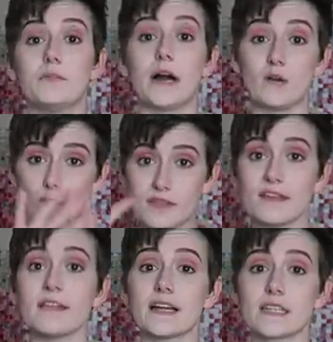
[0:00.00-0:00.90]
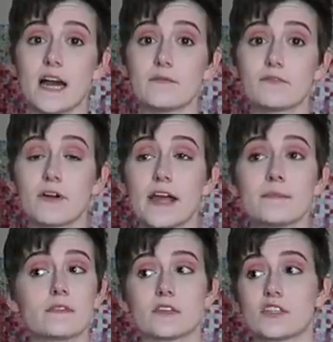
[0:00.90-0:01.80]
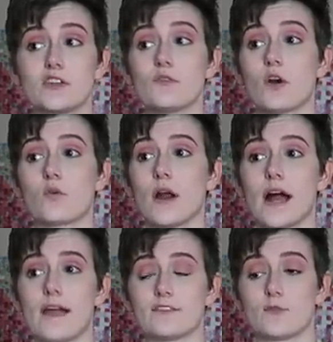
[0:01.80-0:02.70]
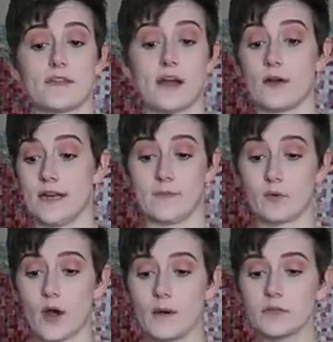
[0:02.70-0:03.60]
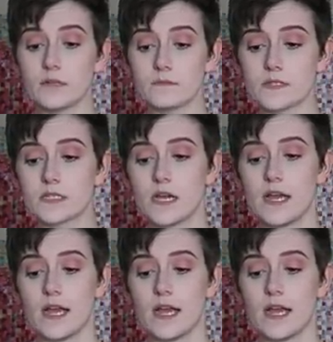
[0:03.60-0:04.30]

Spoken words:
but within that time frame, the suit arrived without any problems.